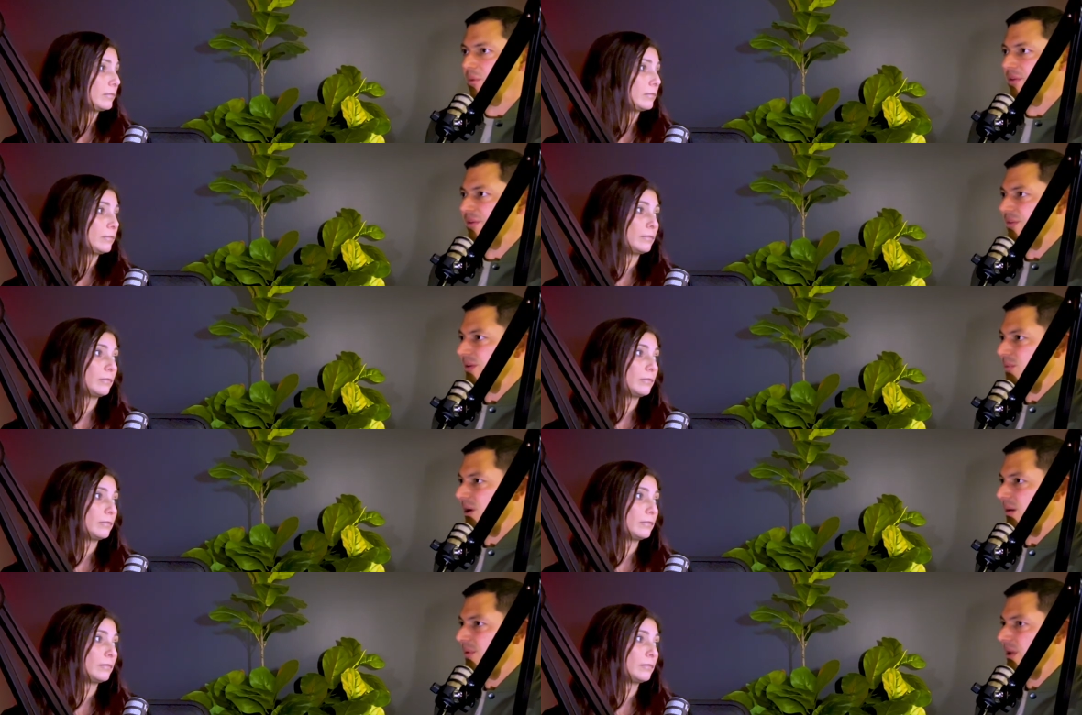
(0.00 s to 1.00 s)
Speaker 1: wants to see
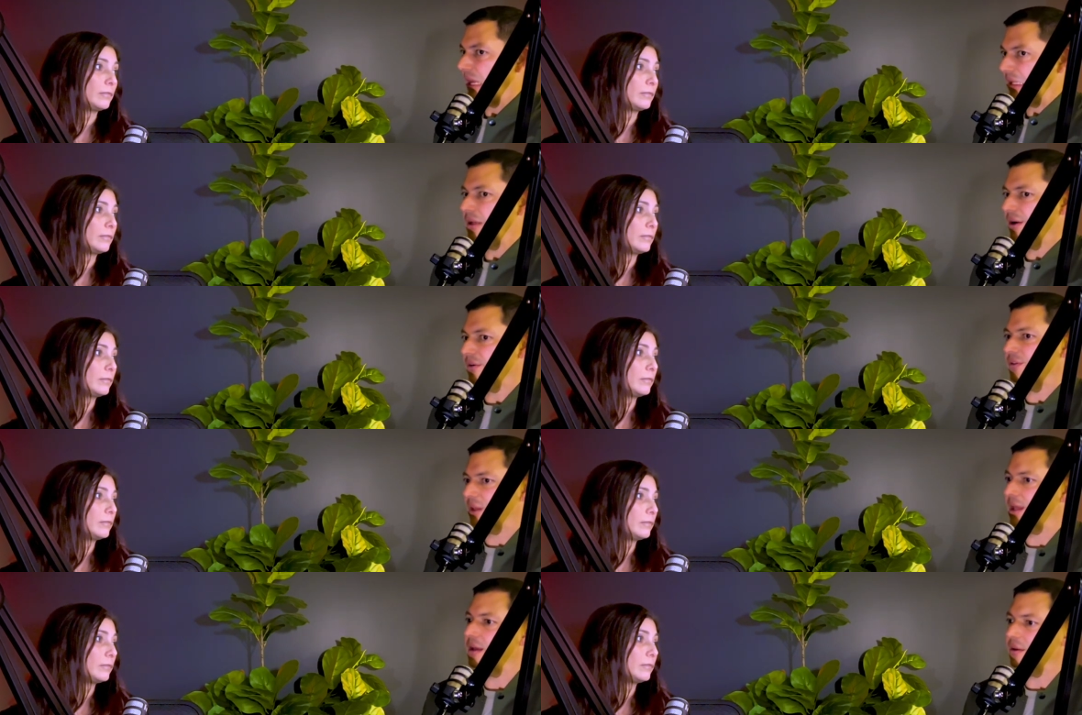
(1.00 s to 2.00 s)
property, I need to
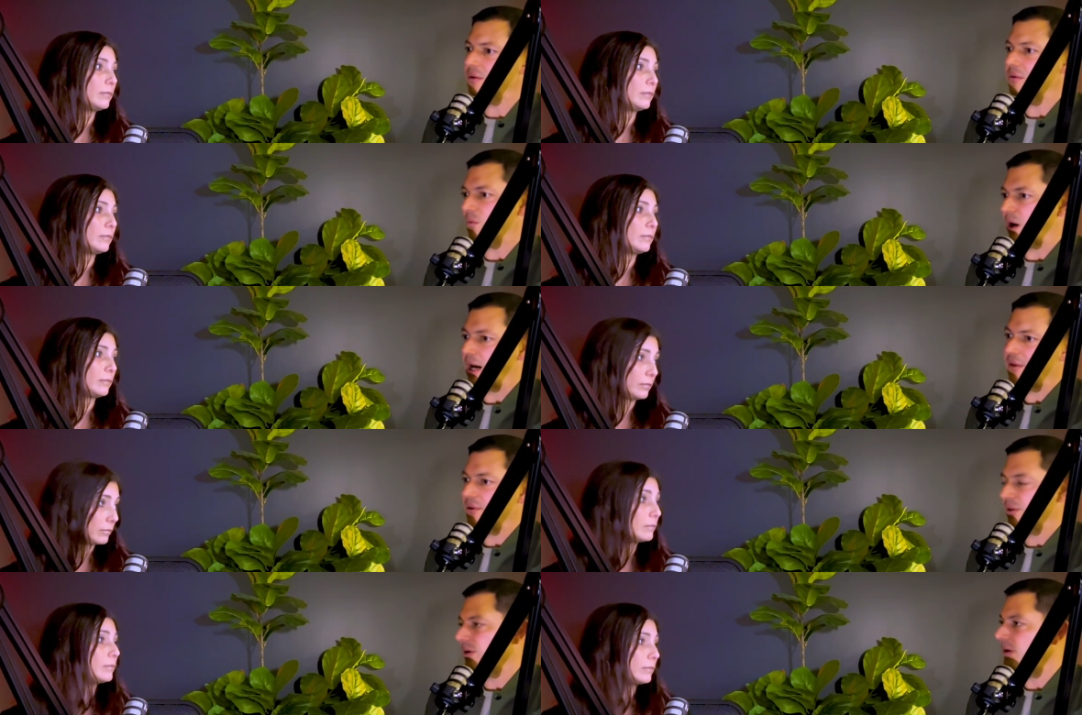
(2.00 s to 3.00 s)
understand why
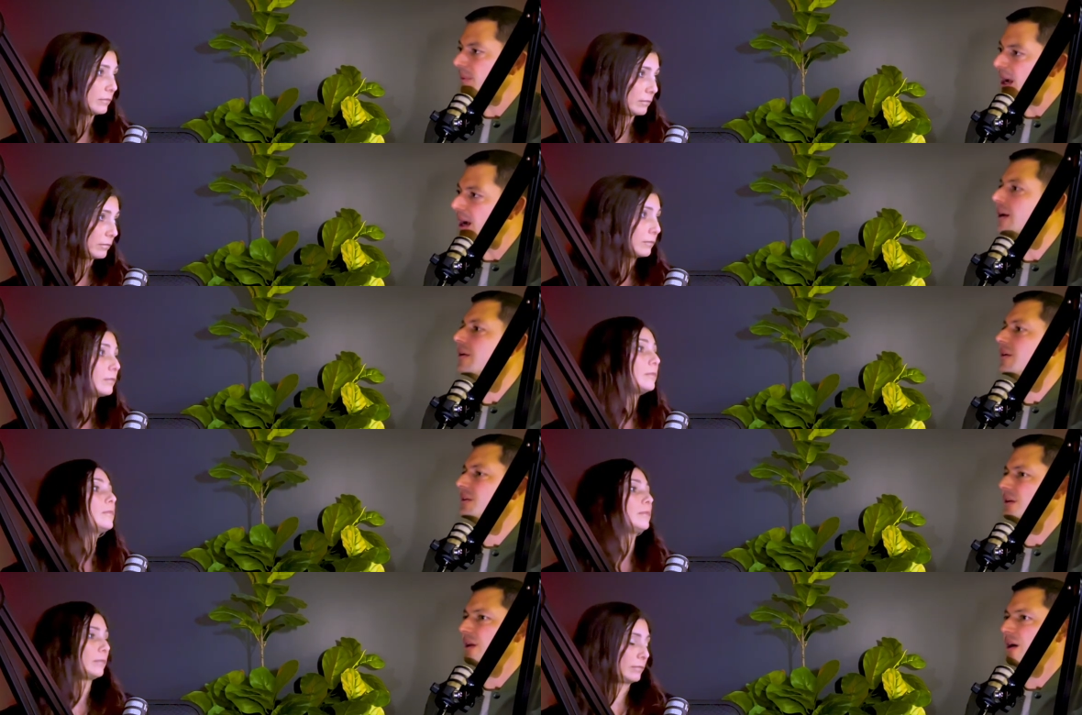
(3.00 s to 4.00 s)
they're looking to buy
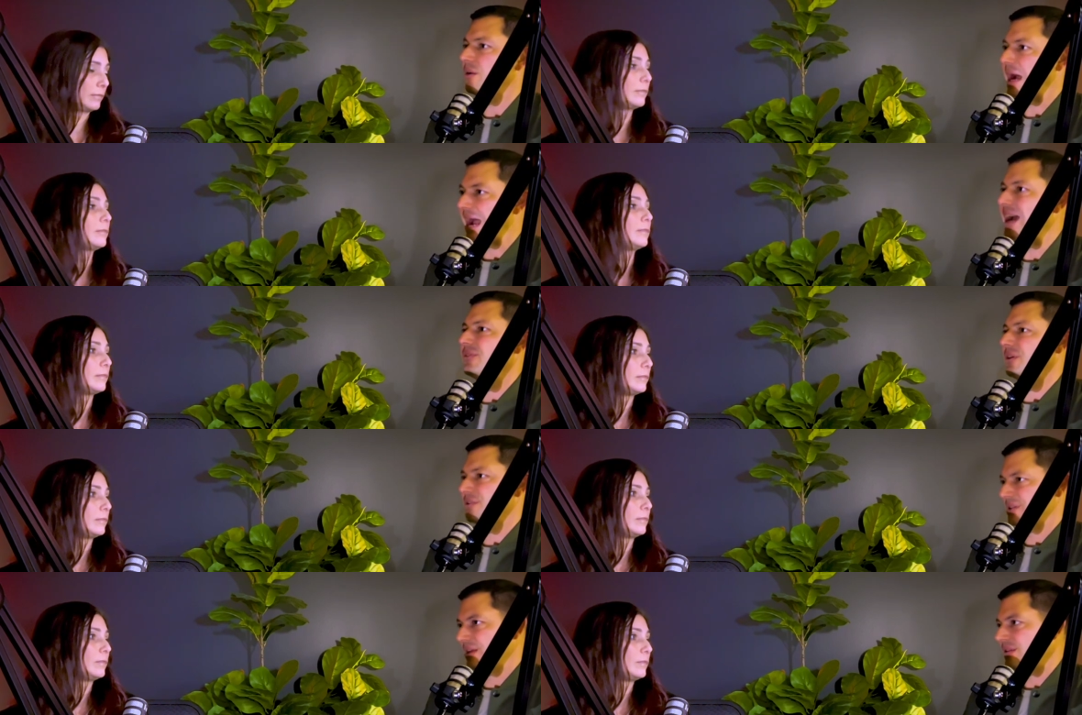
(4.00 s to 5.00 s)
you know i have to
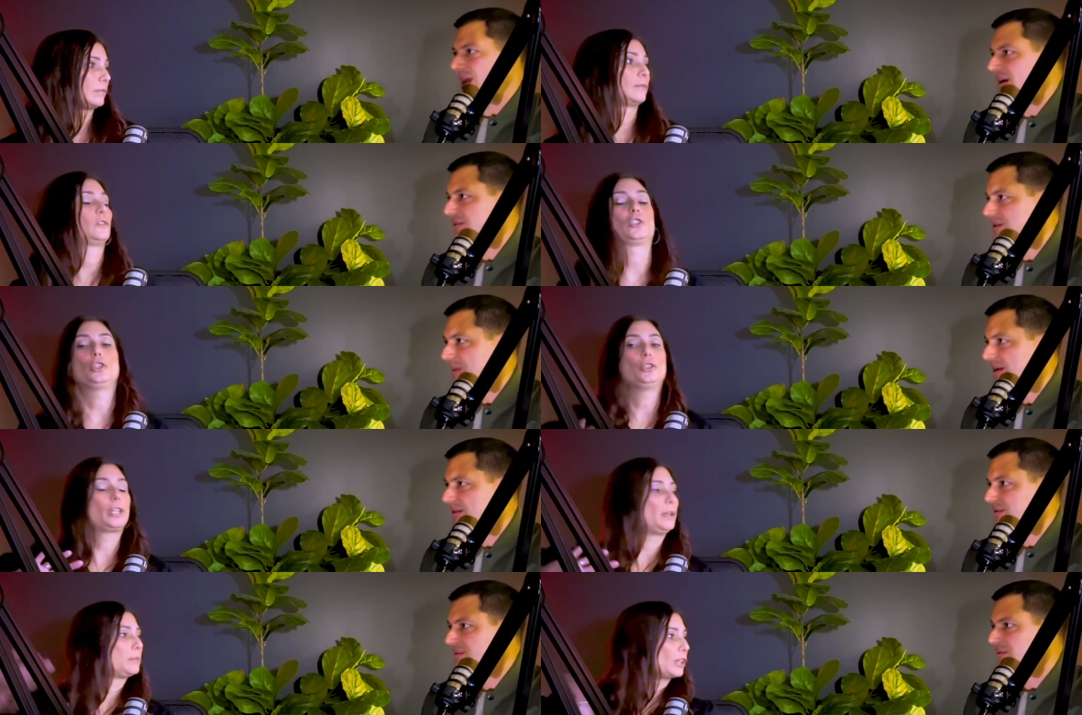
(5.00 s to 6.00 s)
understand that to so
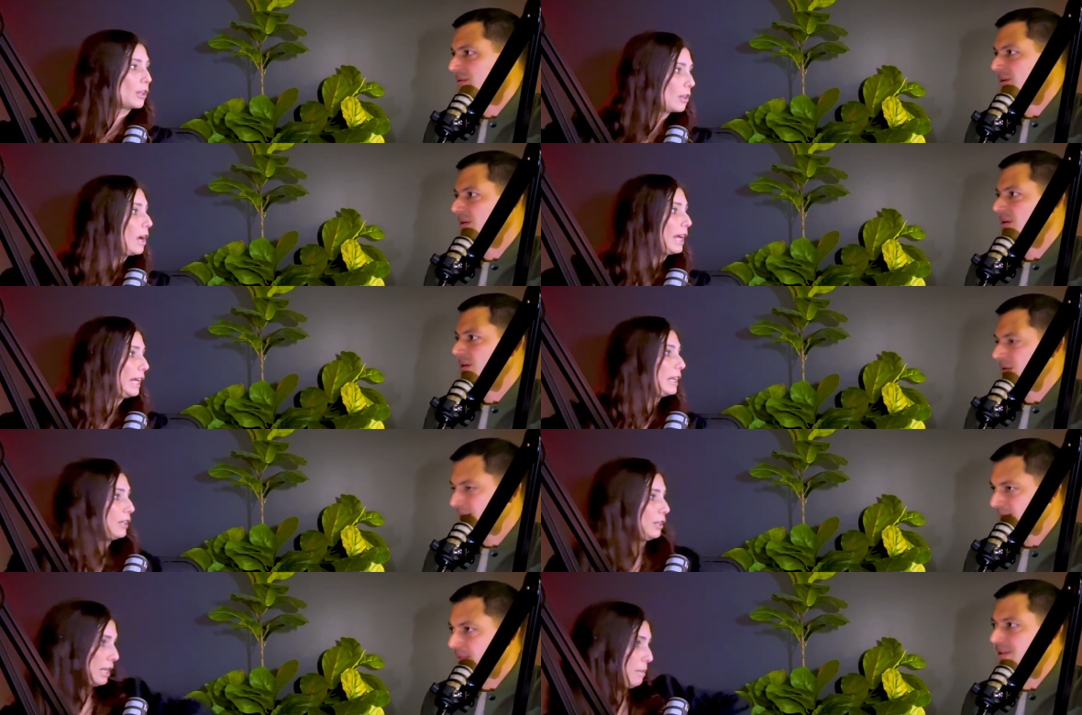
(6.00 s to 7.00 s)
make
Speaker 2: you keep to the client
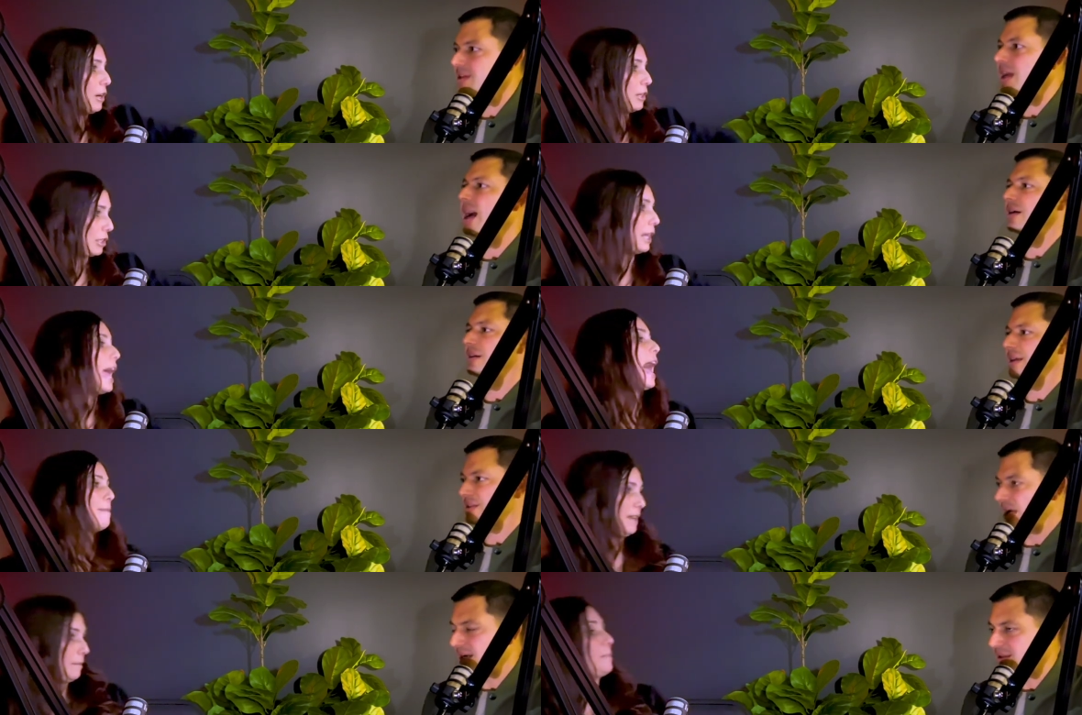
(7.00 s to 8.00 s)
and keep exactly
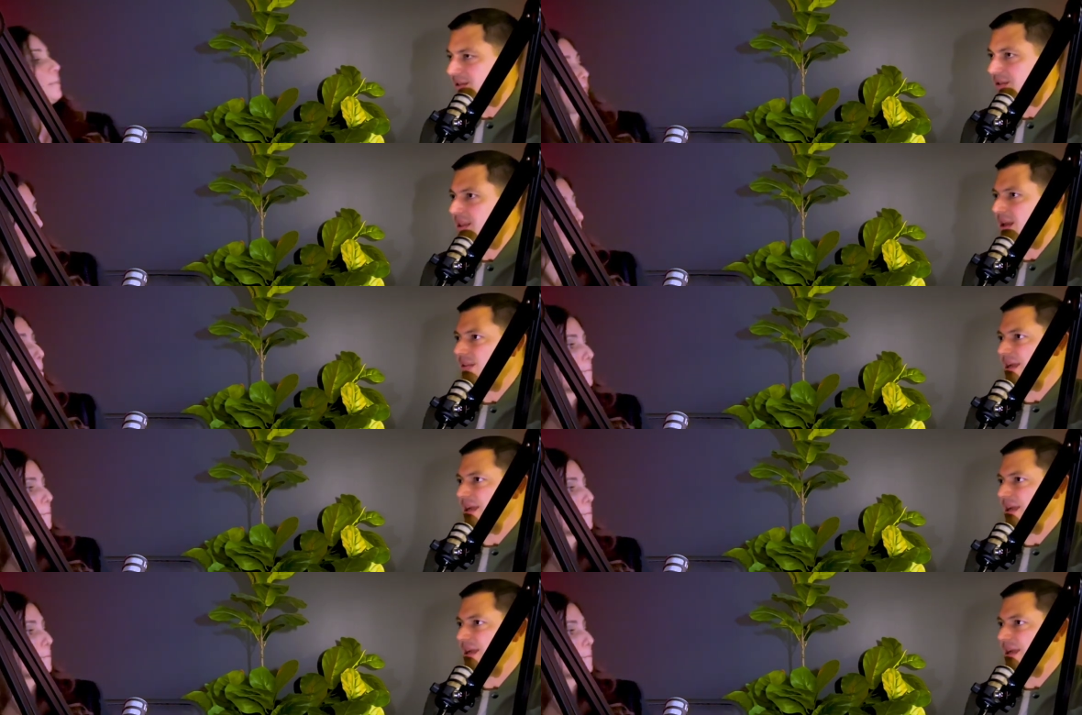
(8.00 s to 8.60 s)
exactly
Speaker 1: so that